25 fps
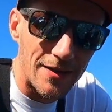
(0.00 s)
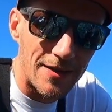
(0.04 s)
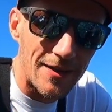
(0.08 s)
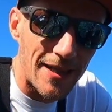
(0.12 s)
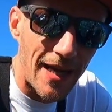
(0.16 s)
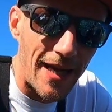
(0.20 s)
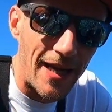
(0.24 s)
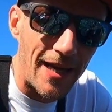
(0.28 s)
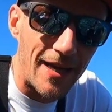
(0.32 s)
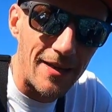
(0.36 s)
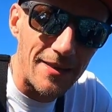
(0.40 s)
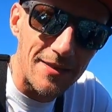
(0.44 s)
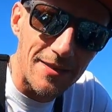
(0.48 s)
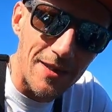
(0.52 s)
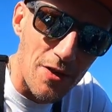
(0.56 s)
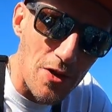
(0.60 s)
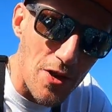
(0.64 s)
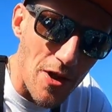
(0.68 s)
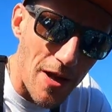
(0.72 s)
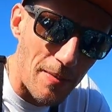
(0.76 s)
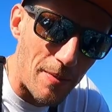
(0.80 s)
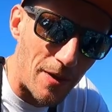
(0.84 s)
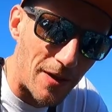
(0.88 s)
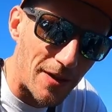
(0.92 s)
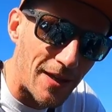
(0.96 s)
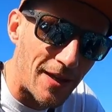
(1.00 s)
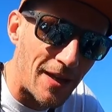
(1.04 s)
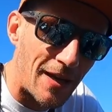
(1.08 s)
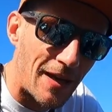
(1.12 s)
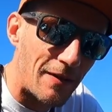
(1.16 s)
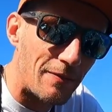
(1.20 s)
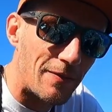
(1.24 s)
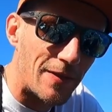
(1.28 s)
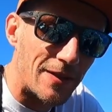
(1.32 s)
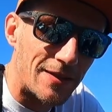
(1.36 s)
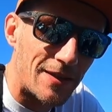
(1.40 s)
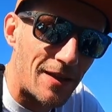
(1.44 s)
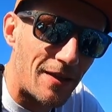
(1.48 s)
good take. It's a shame I didn't
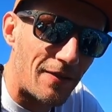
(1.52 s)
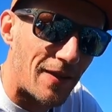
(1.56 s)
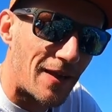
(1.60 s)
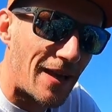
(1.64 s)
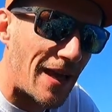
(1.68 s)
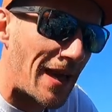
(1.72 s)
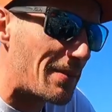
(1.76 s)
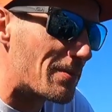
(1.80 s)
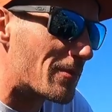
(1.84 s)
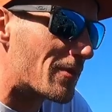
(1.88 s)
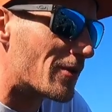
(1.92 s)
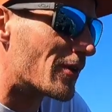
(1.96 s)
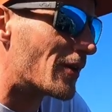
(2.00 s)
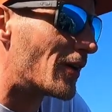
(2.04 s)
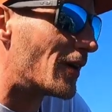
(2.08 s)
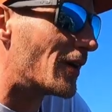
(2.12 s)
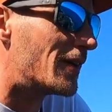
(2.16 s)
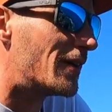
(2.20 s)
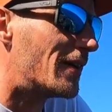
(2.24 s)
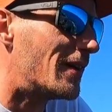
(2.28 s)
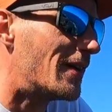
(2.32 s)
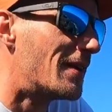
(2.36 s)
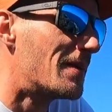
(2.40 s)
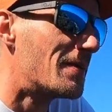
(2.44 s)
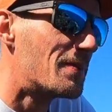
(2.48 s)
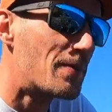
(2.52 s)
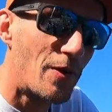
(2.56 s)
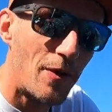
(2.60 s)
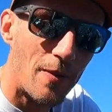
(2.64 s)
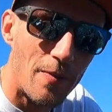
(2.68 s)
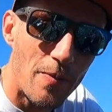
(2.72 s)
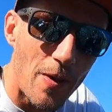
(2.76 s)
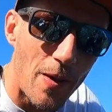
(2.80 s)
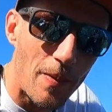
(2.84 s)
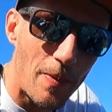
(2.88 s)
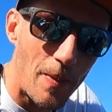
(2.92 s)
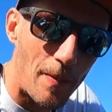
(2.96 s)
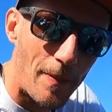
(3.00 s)
have this other camera on. Put
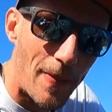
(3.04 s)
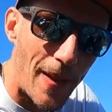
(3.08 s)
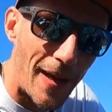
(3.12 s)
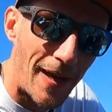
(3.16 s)
a proper